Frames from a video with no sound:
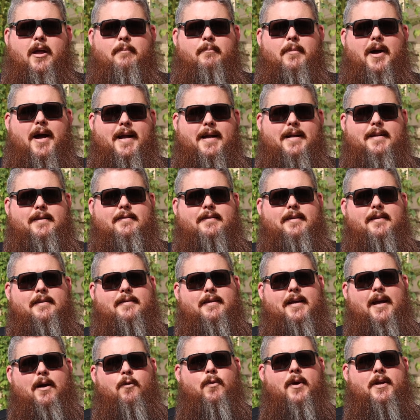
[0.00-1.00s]
In my
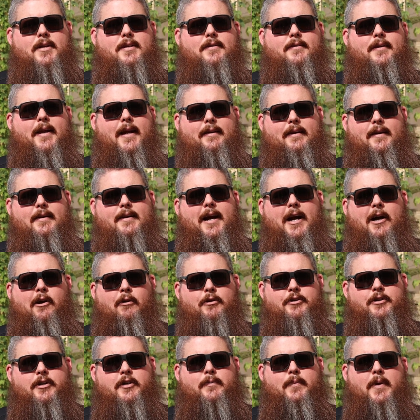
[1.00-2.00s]
instance, I went slightly
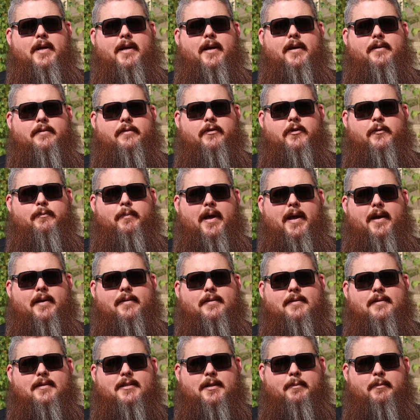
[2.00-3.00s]
narrower just because of
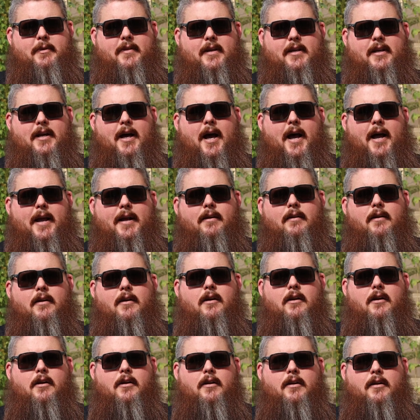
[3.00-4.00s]
space and some of the guy
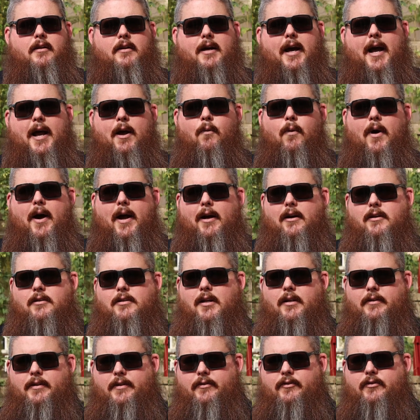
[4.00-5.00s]

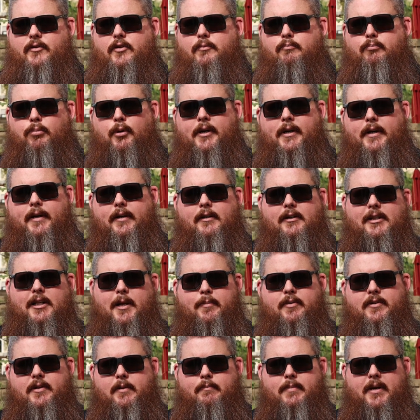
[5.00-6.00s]
wires on these spring
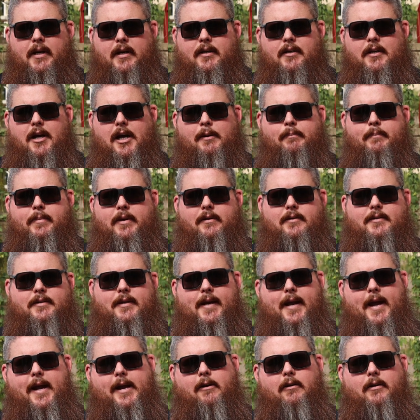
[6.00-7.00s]
clips and big duckbills
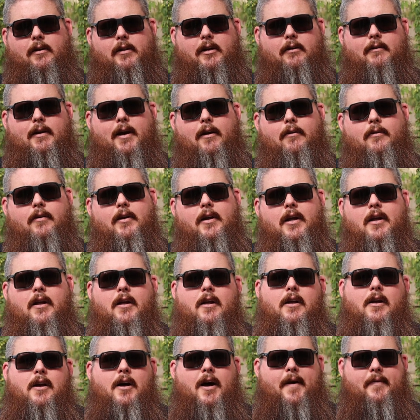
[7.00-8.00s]
that anchor into the ground.
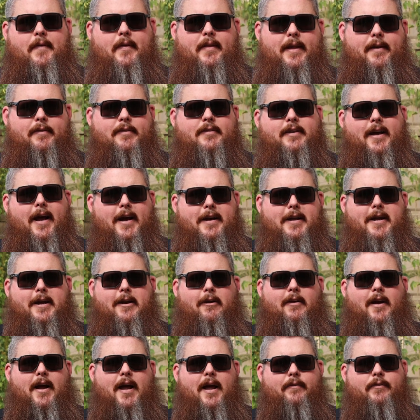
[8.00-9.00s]
On the left side
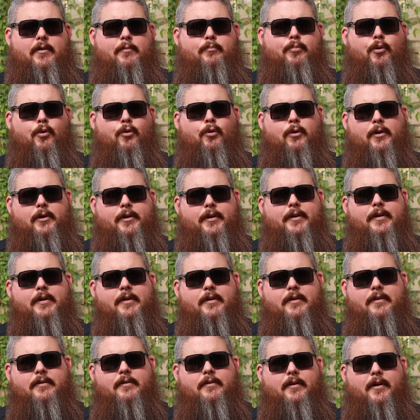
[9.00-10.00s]
here, I have a poured
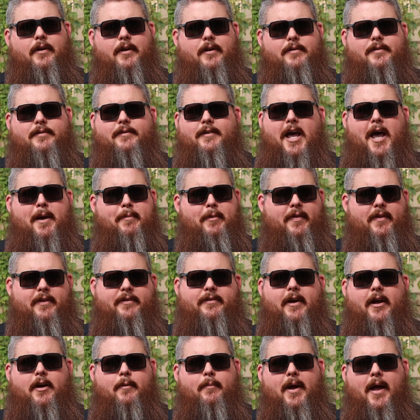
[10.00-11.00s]
slab on the
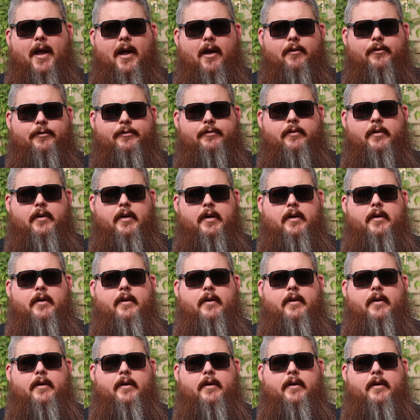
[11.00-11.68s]
side of my house.